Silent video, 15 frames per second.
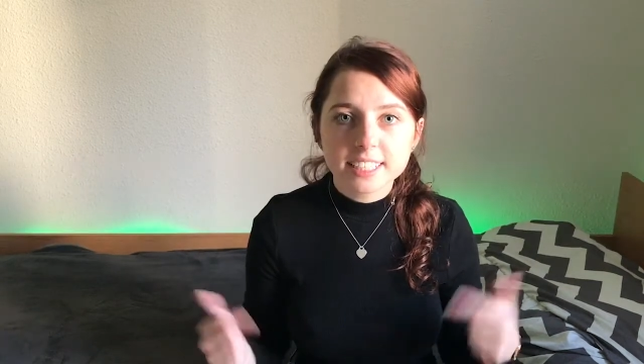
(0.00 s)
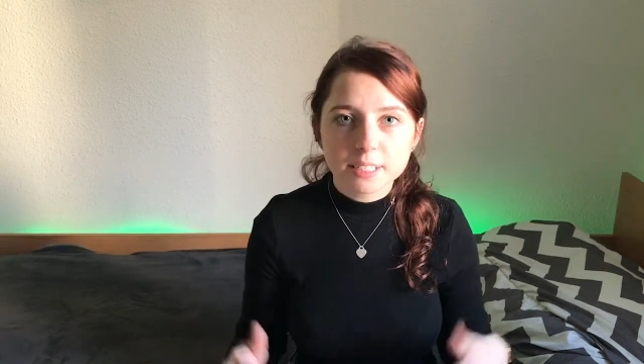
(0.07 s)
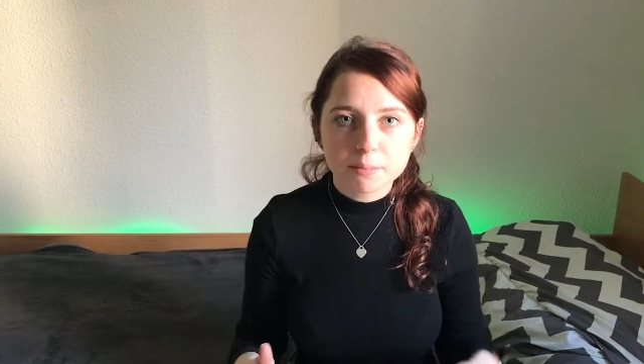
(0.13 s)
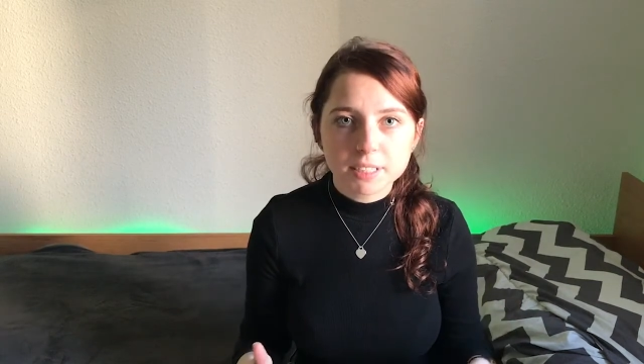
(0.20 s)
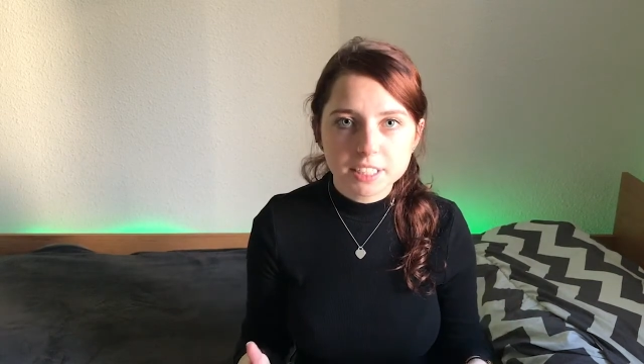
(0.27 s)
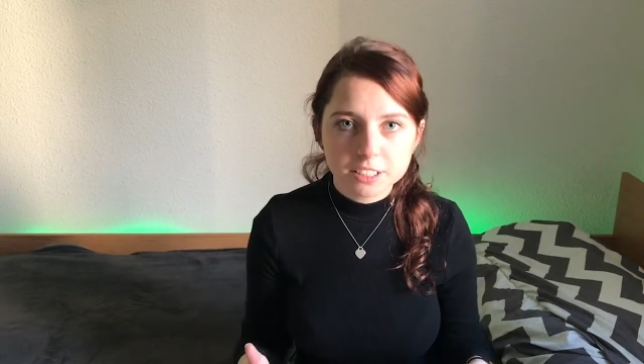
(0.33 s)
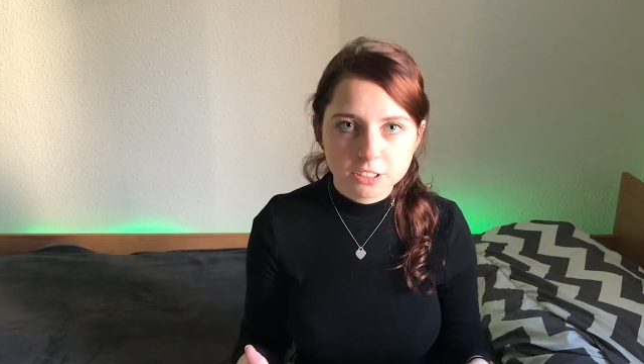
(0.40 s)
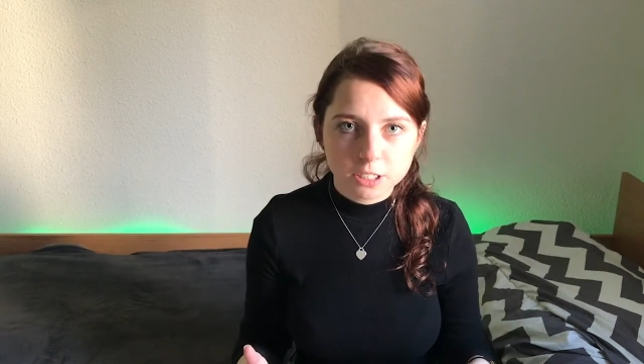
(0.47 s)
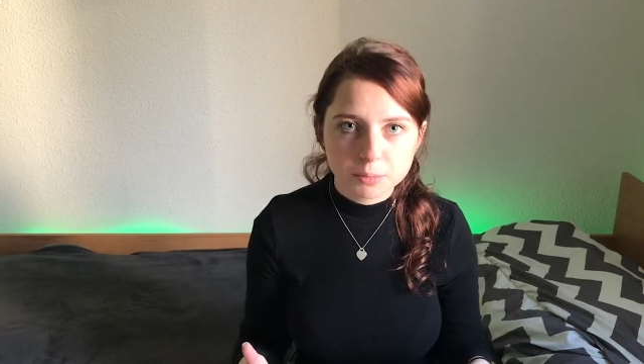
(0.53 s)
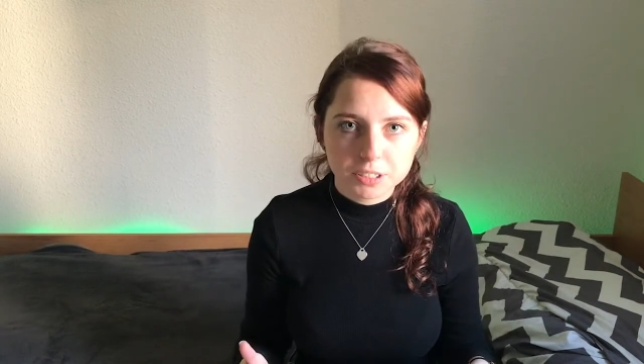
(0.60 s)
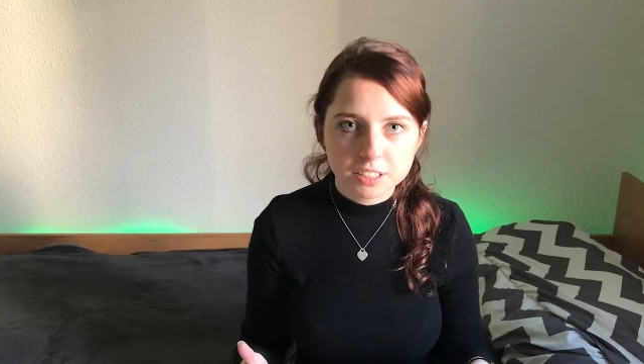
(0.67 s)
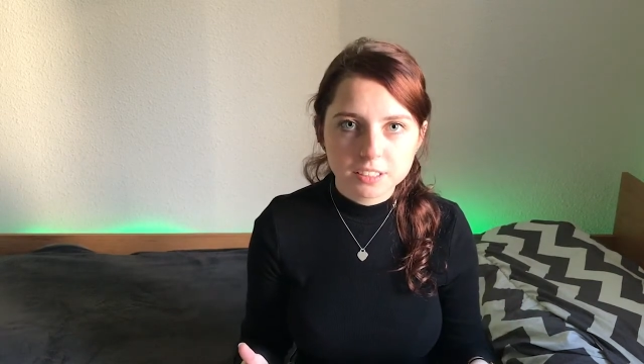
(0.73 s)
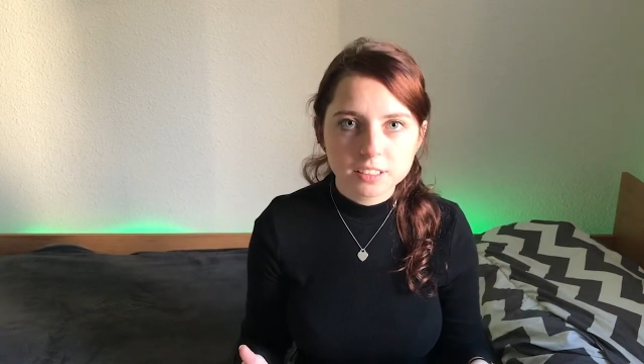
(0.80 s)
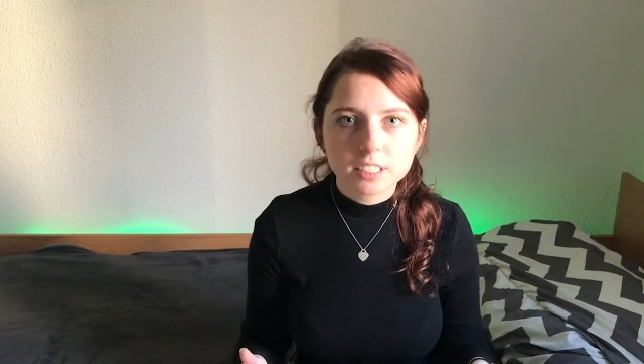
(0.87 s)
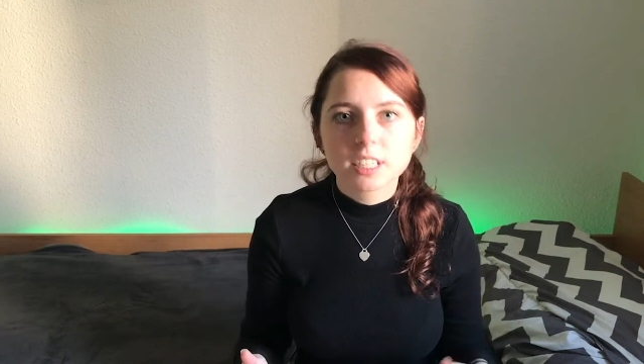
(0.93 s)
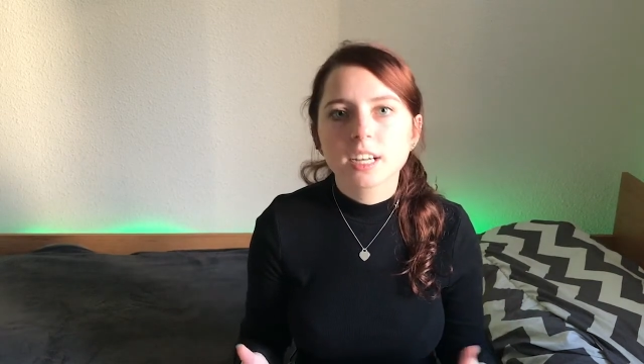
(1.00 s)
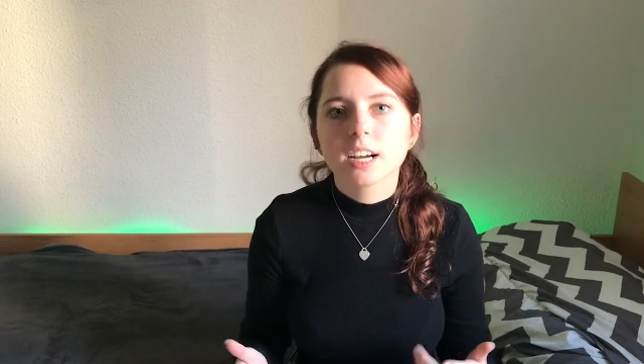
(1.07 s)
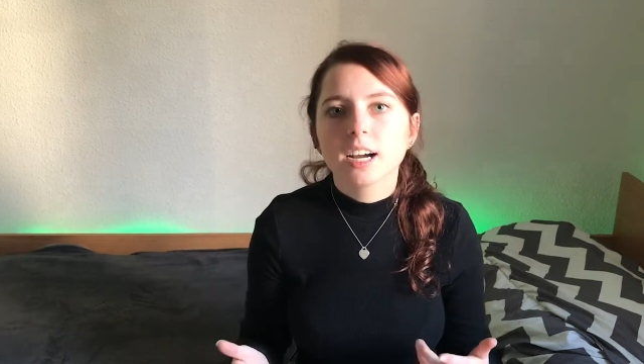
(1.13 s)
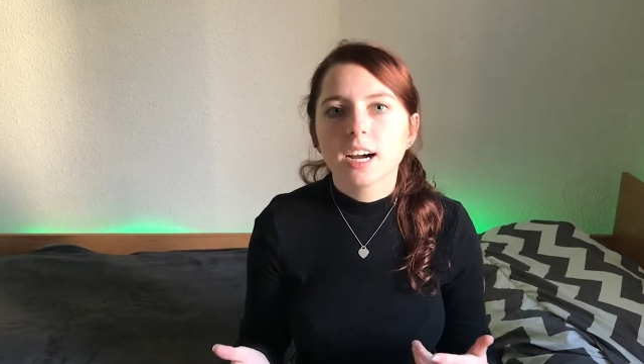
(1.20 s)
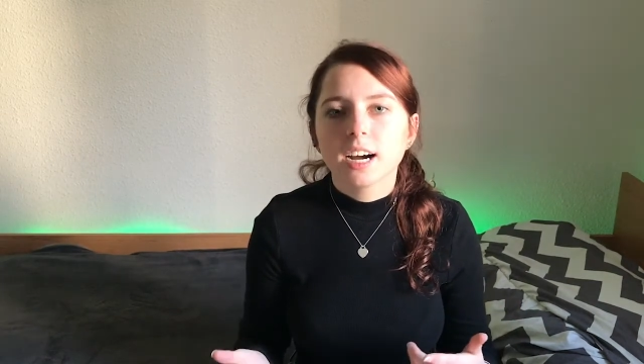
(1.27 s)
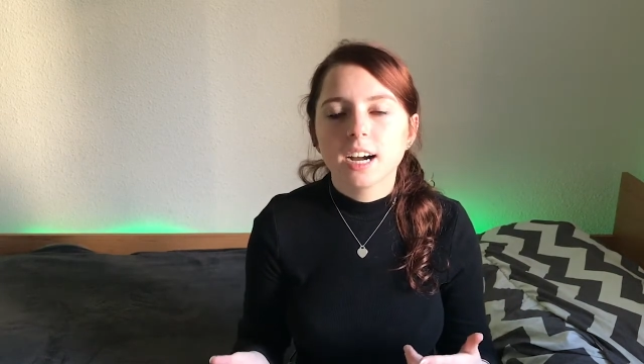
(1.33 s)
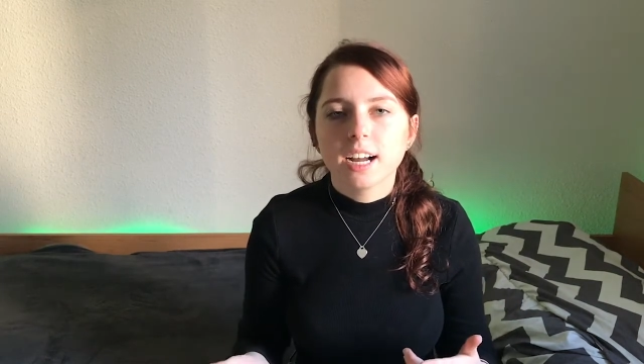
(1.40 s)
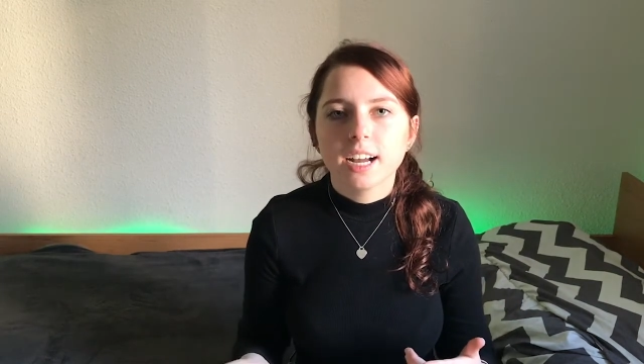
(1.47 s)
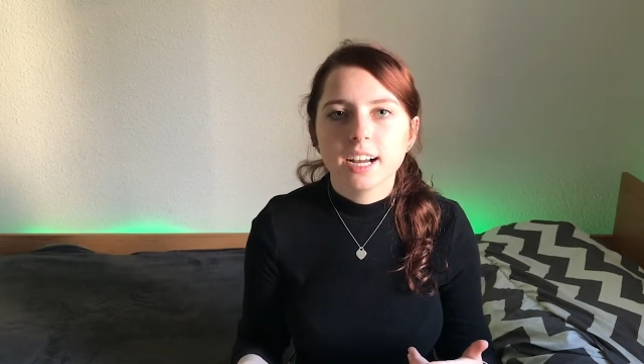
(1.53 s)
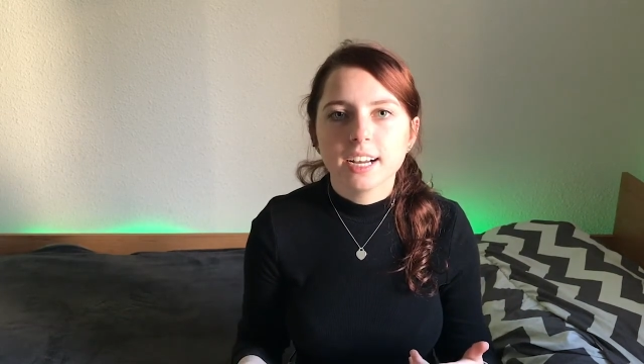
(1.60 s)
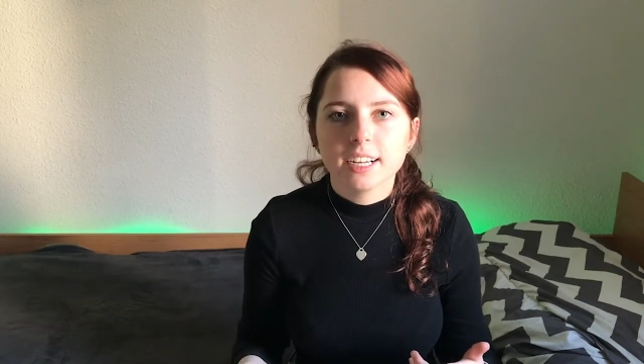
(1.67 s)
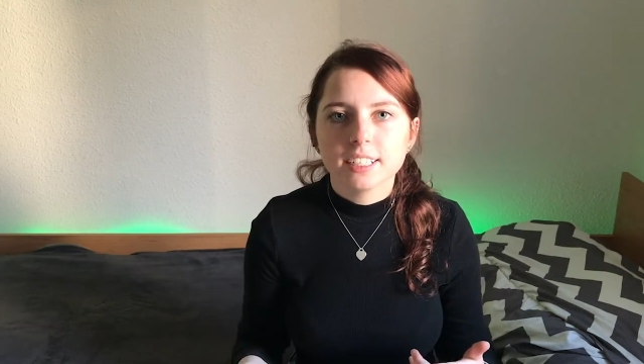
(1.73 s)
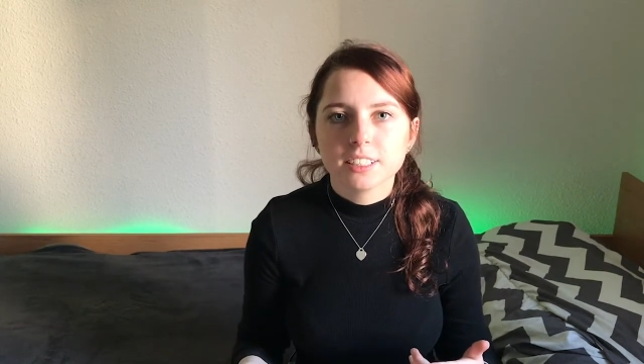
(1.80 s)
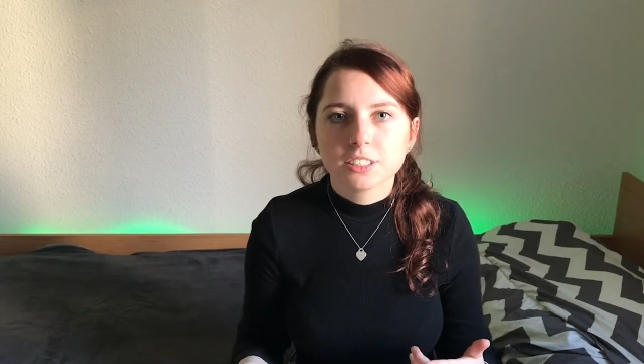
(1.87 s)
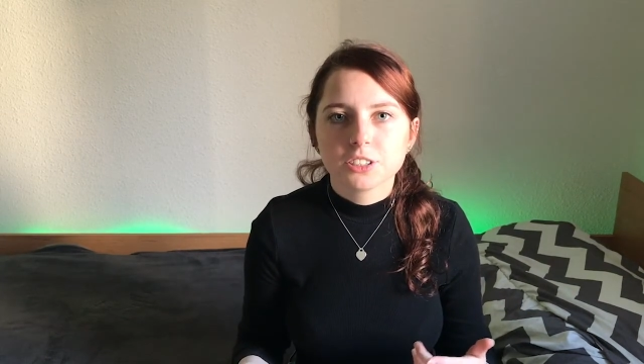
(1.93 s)
in my description,
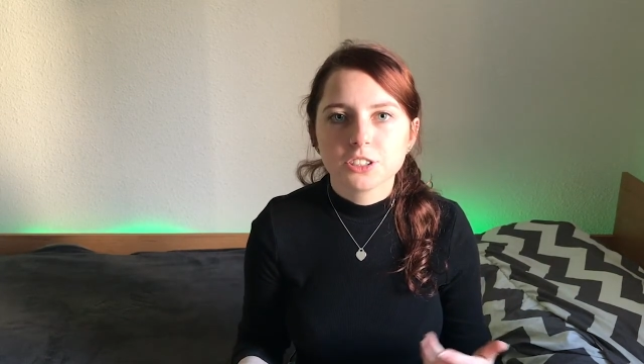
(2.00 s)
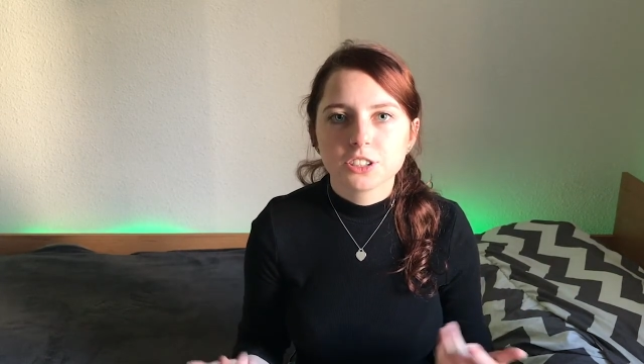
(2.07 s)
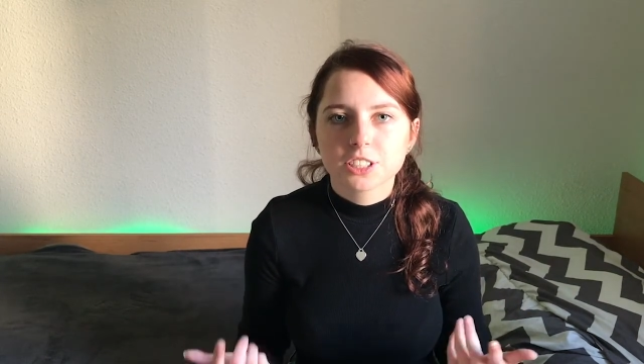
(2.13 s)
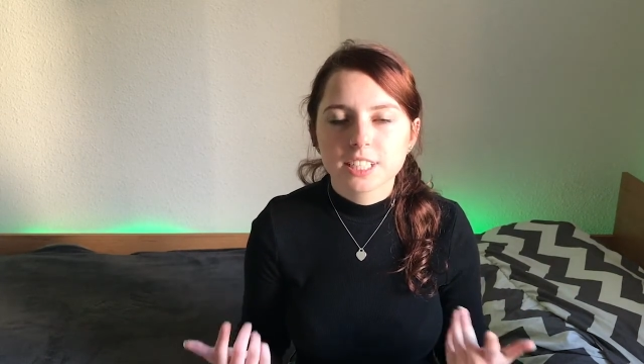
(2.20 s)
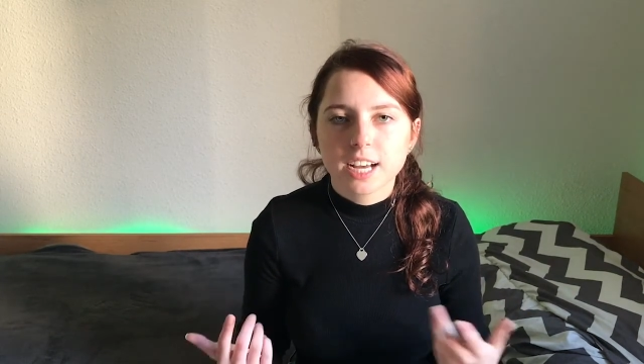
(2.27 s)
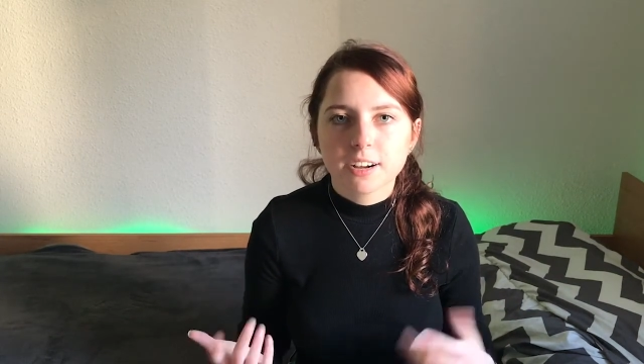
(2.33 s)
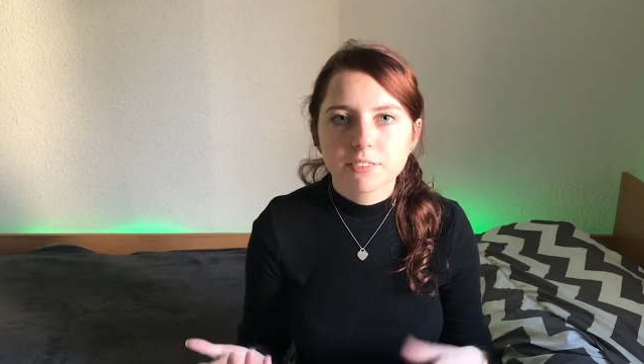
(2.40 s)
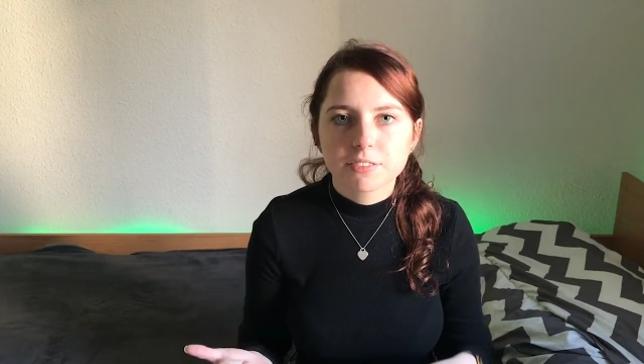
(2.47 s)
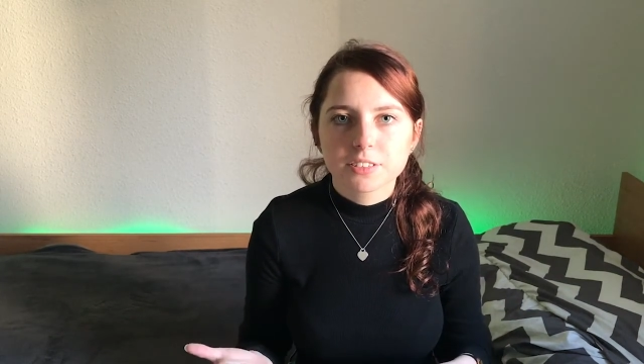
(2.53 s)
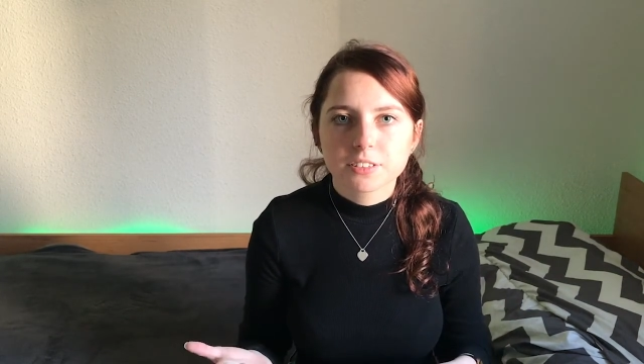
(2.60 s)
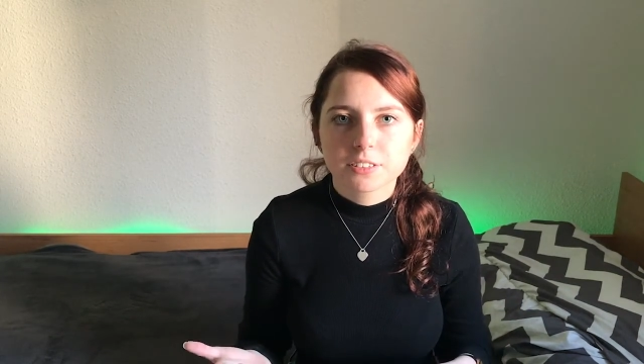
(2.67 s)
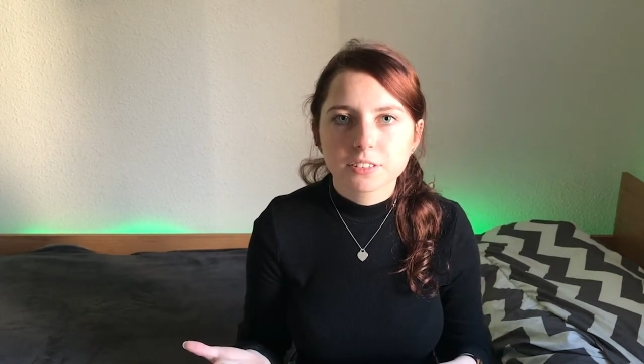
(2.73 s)
and you just have to,